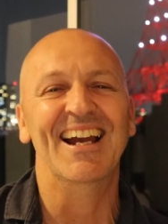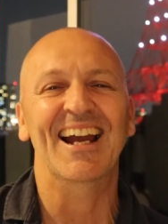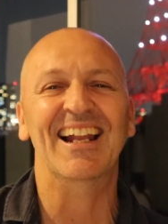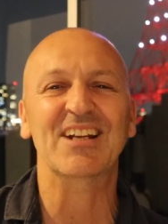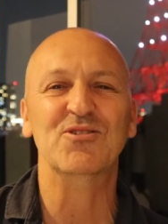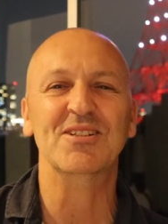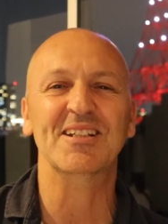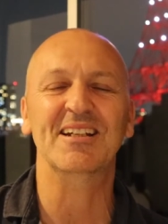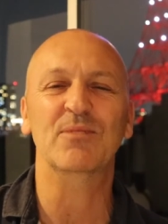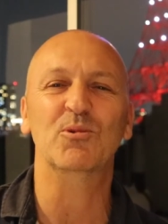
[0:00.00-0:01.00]

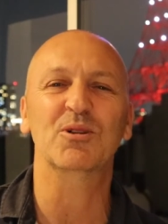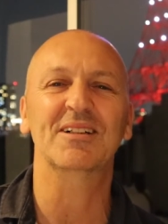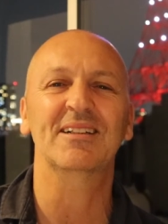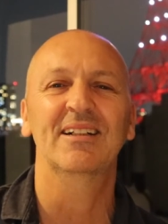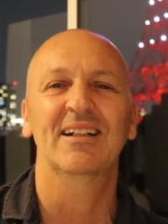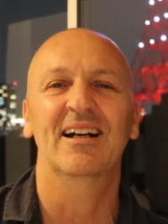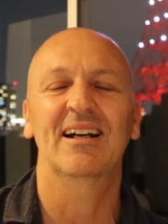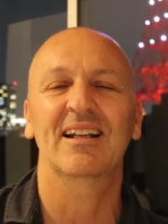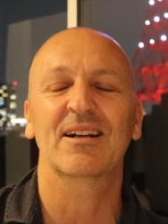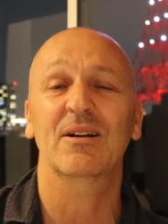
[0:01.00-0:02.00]
electricity and water,
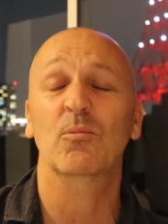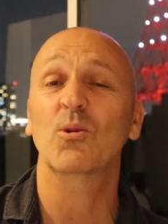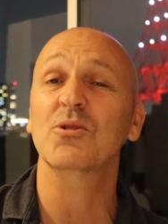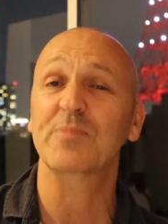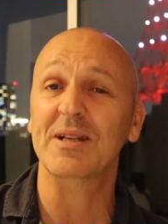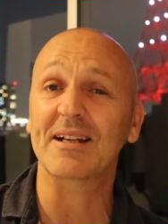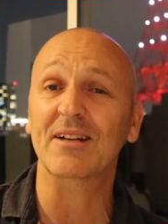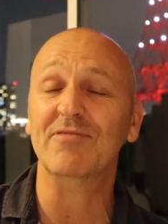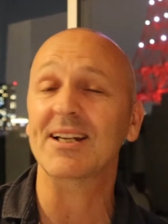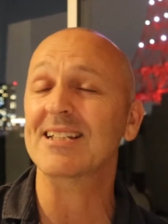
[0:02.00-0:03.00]
water being a
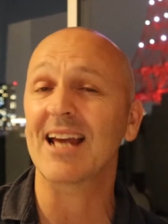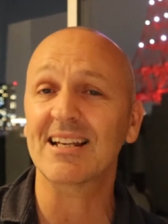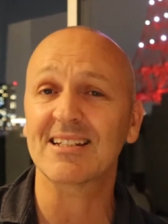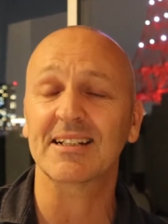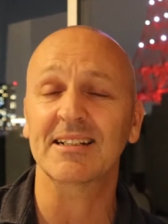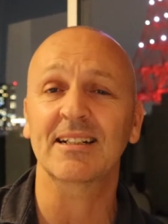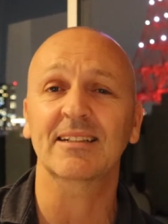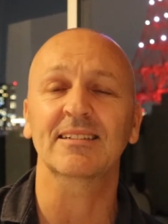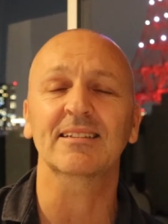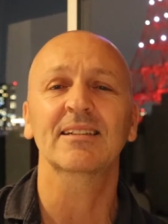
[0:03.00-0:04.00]
fantastic
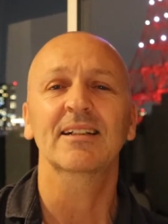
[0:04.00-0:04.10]
conductor,